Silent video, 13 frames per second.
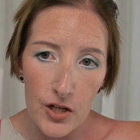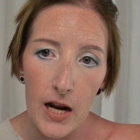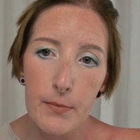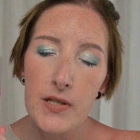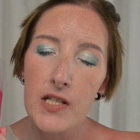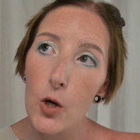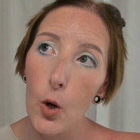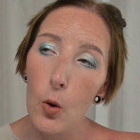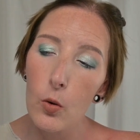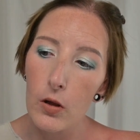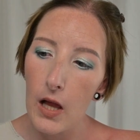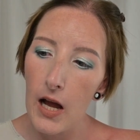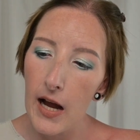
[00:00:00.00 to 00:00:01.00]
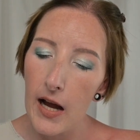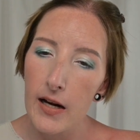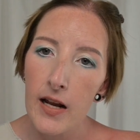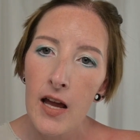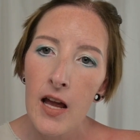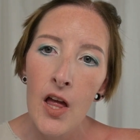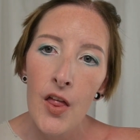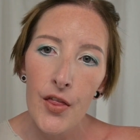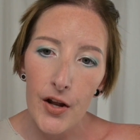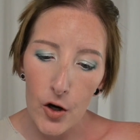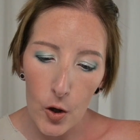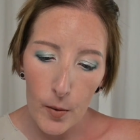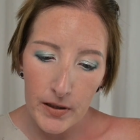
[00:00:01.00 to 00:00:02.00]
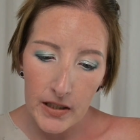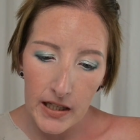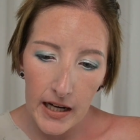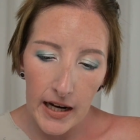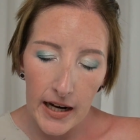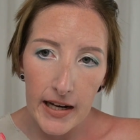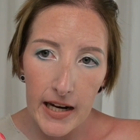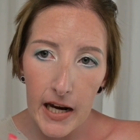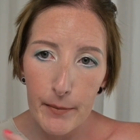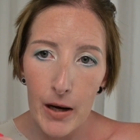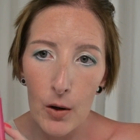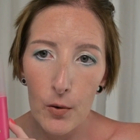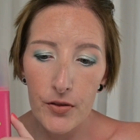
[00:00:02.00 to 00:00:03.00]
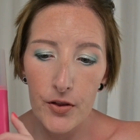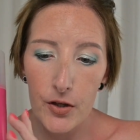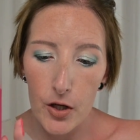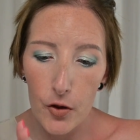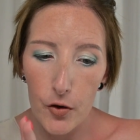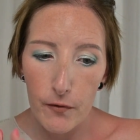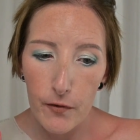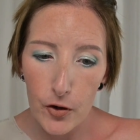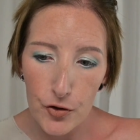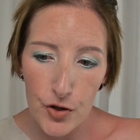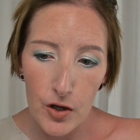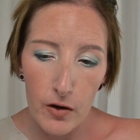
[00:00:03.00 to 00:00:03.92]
I'm so glad that Urban Decay came out with another version